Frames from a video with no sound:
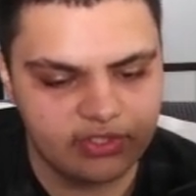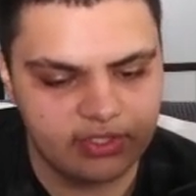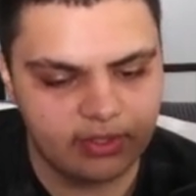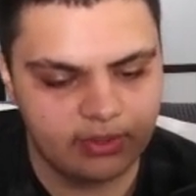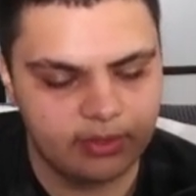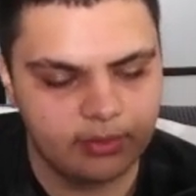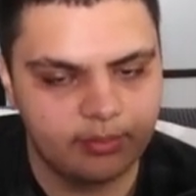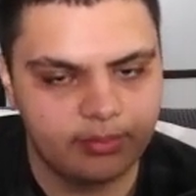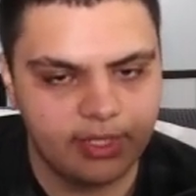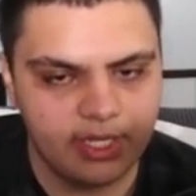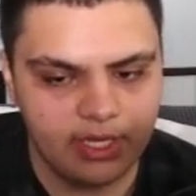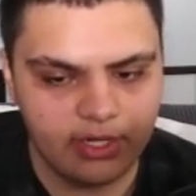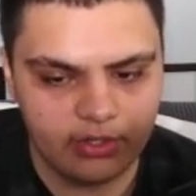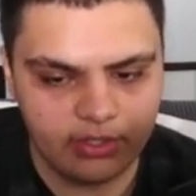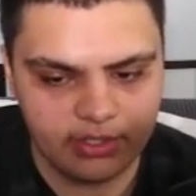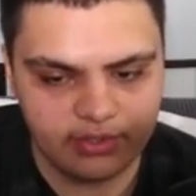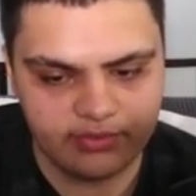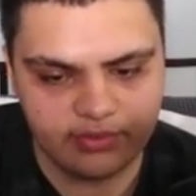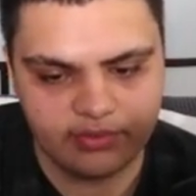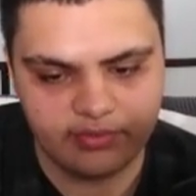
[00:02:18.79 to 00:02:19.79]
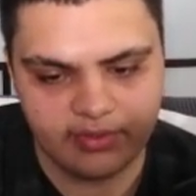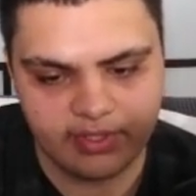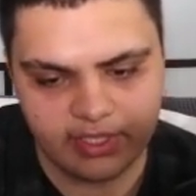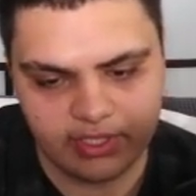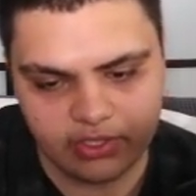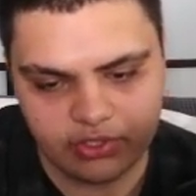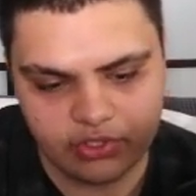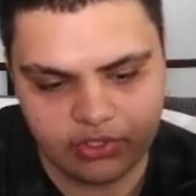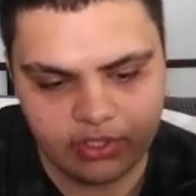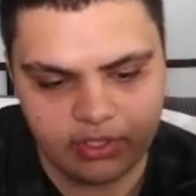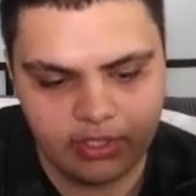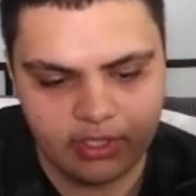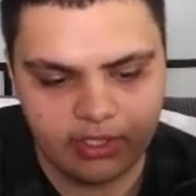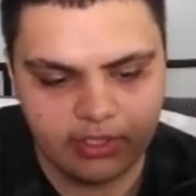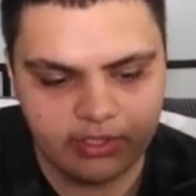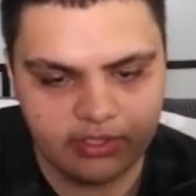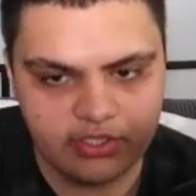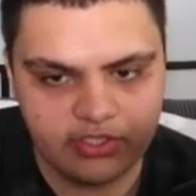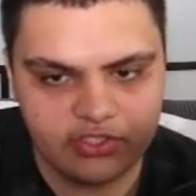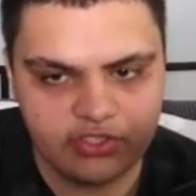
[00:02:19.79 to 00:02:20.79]
Now, comparative advantage,
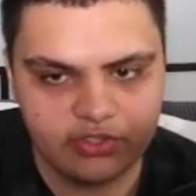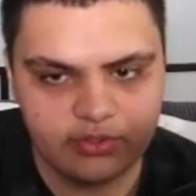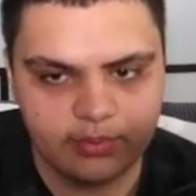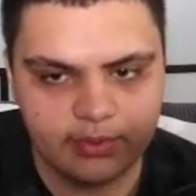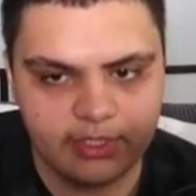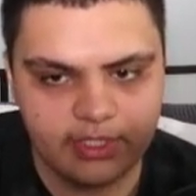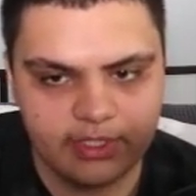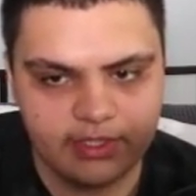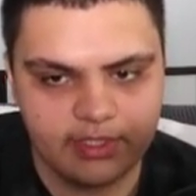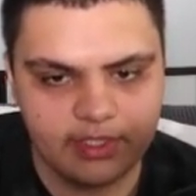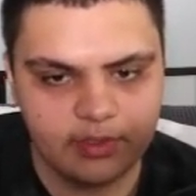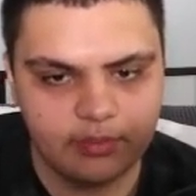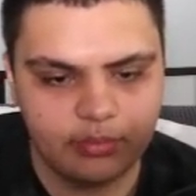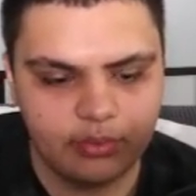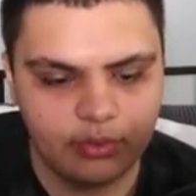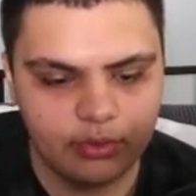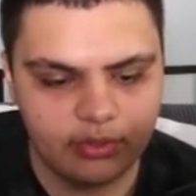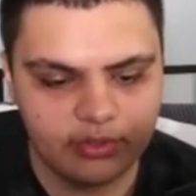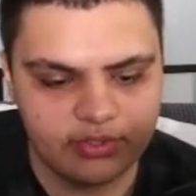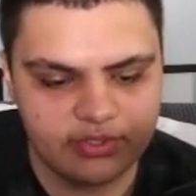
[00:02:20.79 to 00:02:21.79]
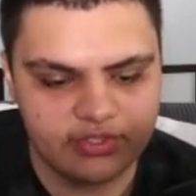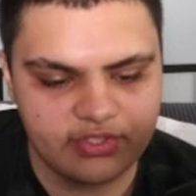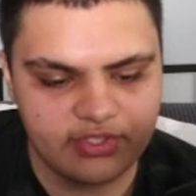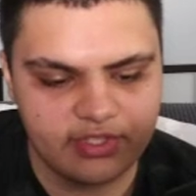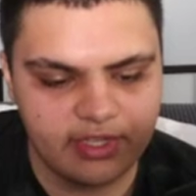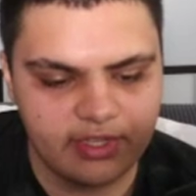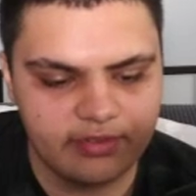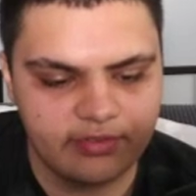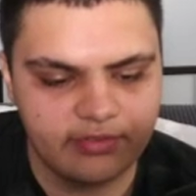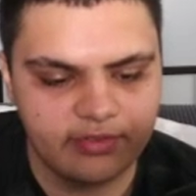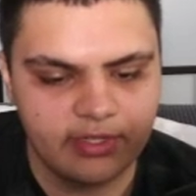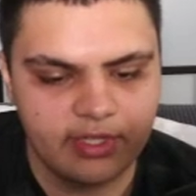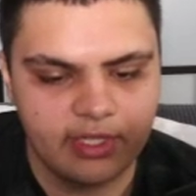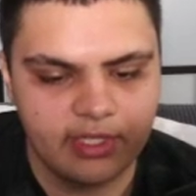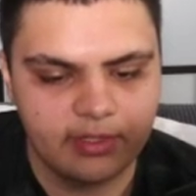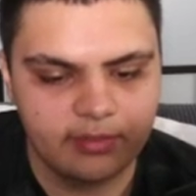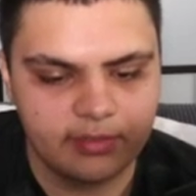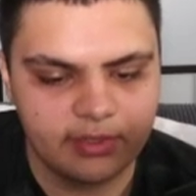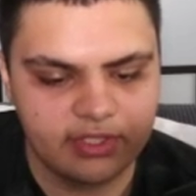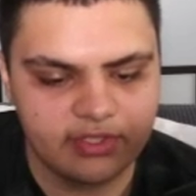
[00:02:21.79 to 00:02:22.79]
this is really the important stuff
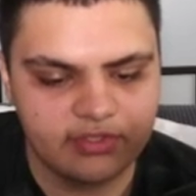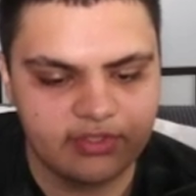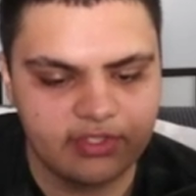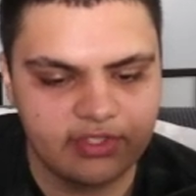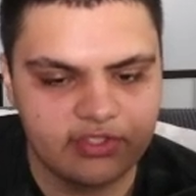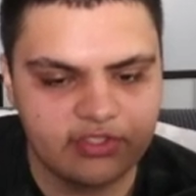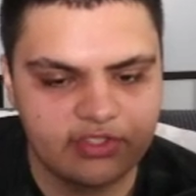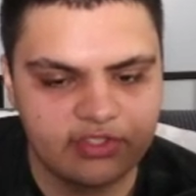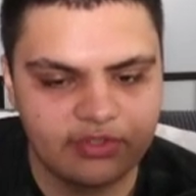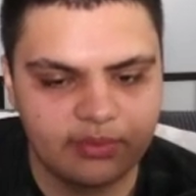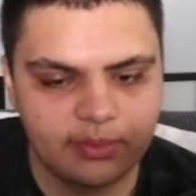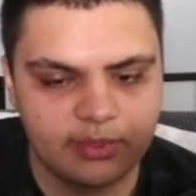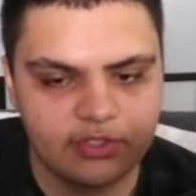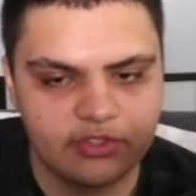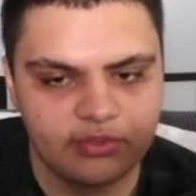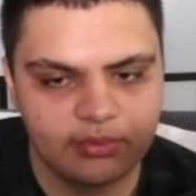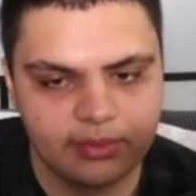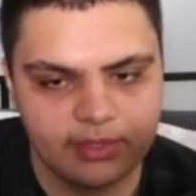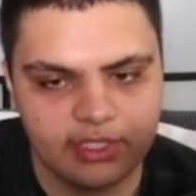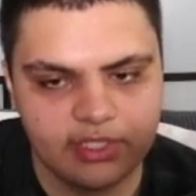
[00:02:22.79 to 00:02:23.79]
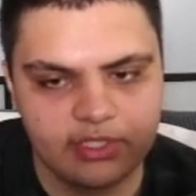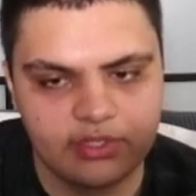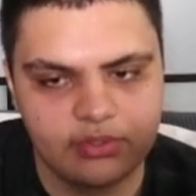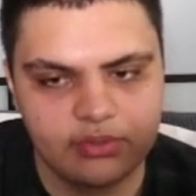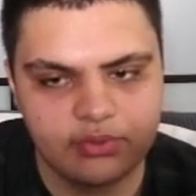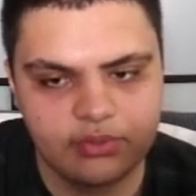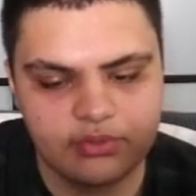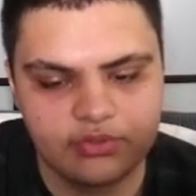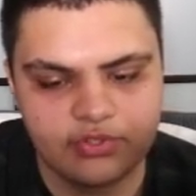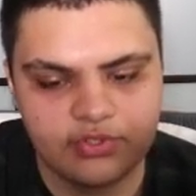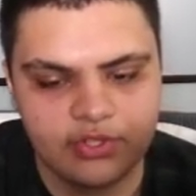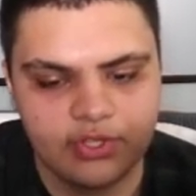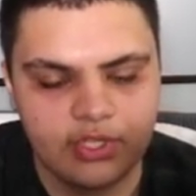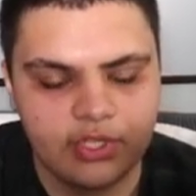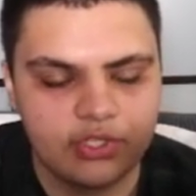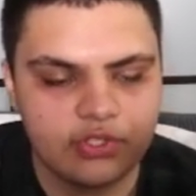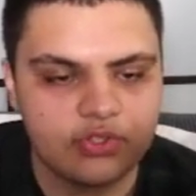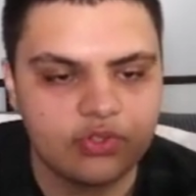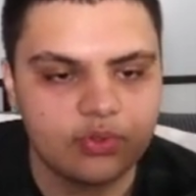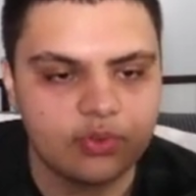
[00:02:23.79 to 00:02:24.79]
because this is what is really used
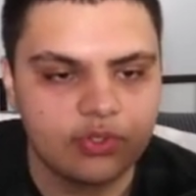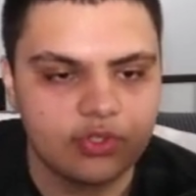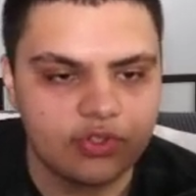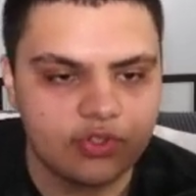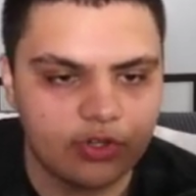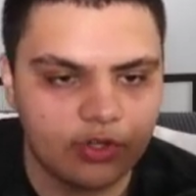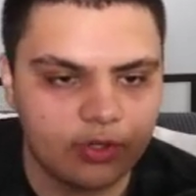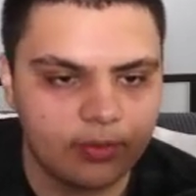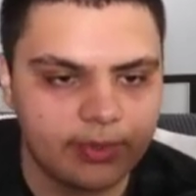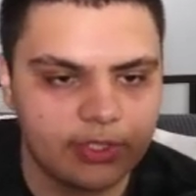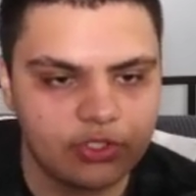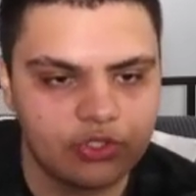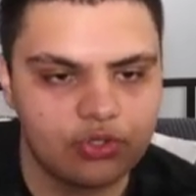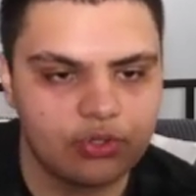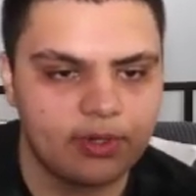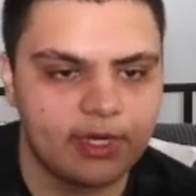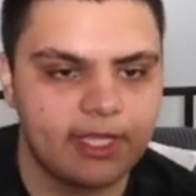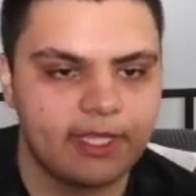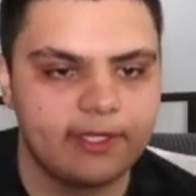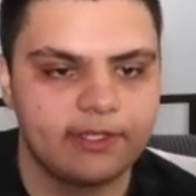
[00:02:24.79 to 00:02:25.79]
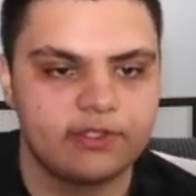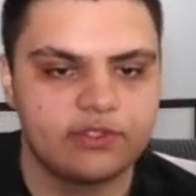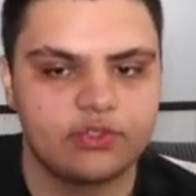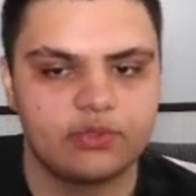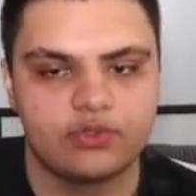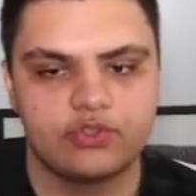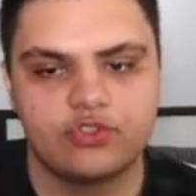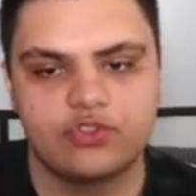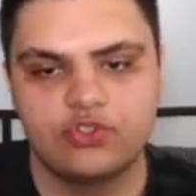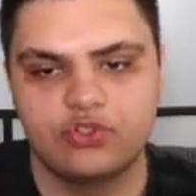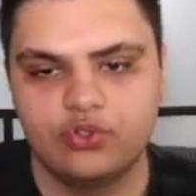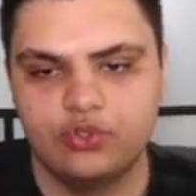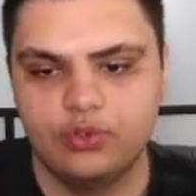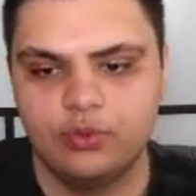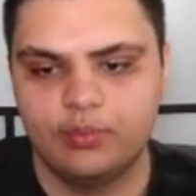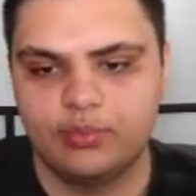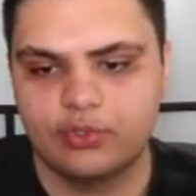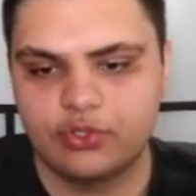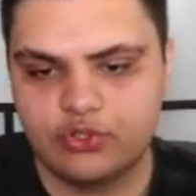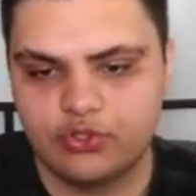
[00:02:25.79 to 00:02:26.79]
to determine trade. And so it's
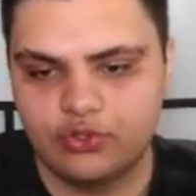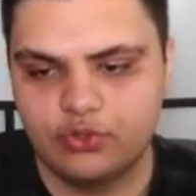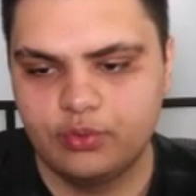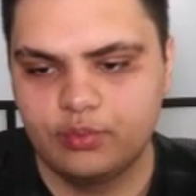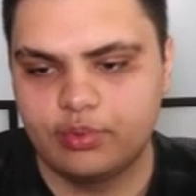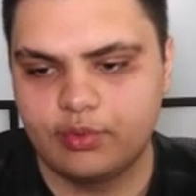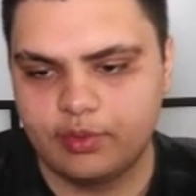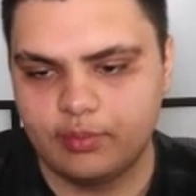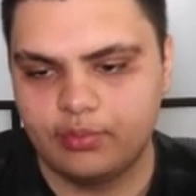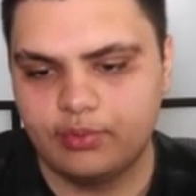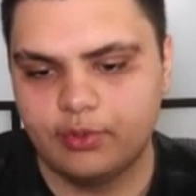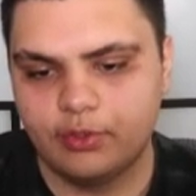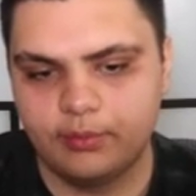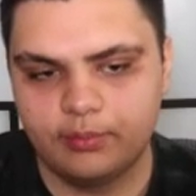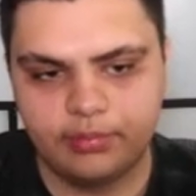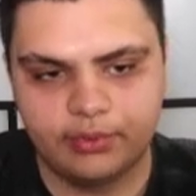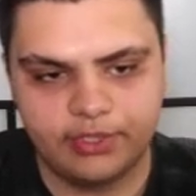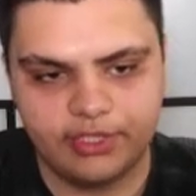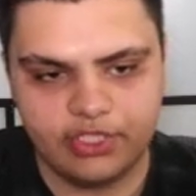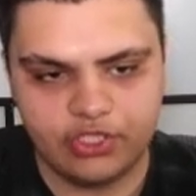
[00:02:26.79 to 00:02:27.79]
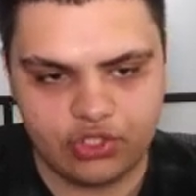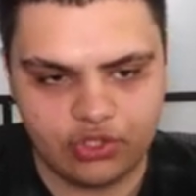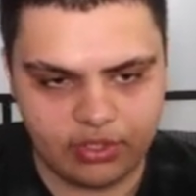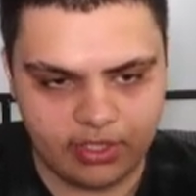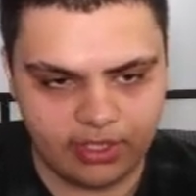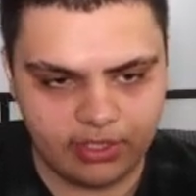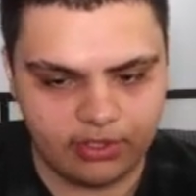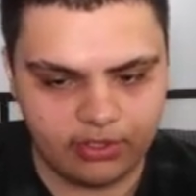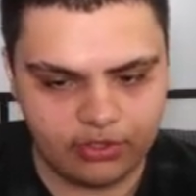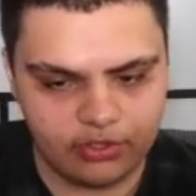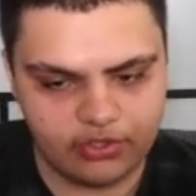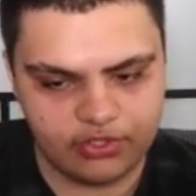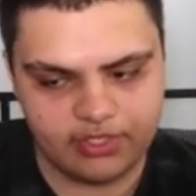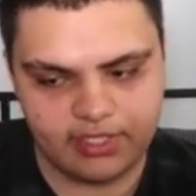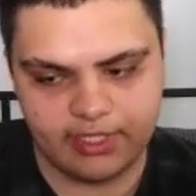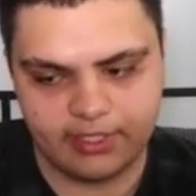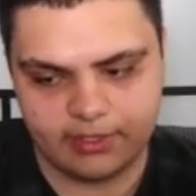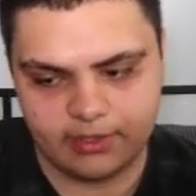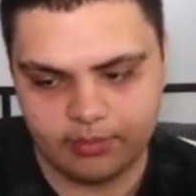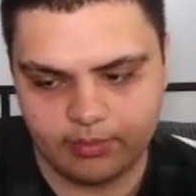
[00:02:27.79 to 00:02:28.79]
super, super important. Please try to
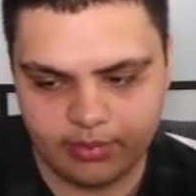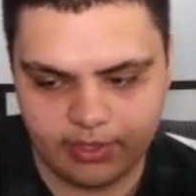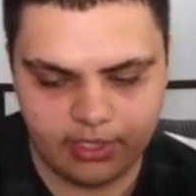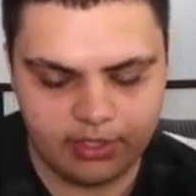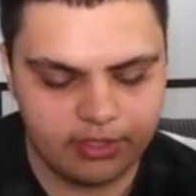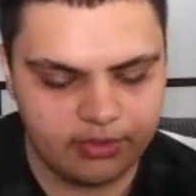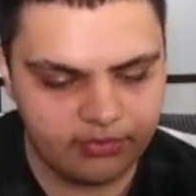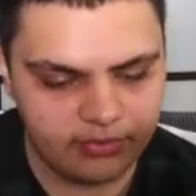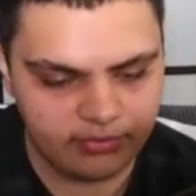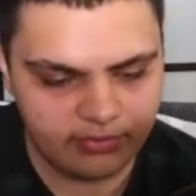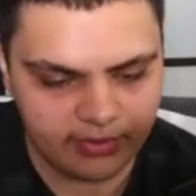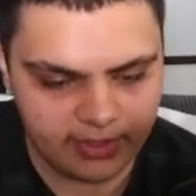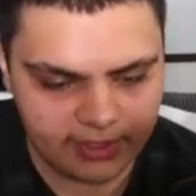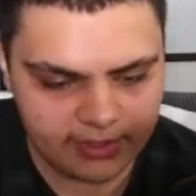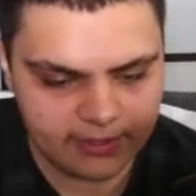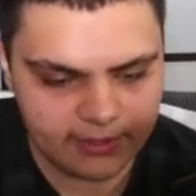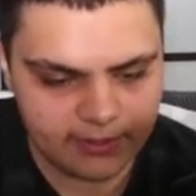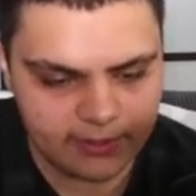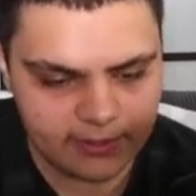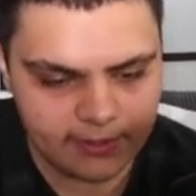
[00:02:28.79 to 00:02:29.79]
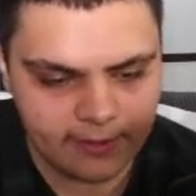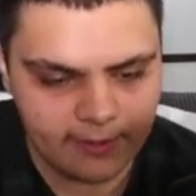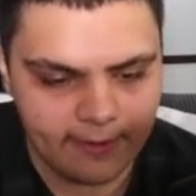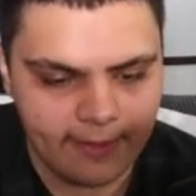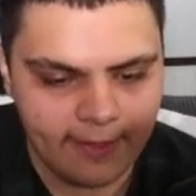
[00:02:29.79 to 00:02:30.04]
understand comparative advantage.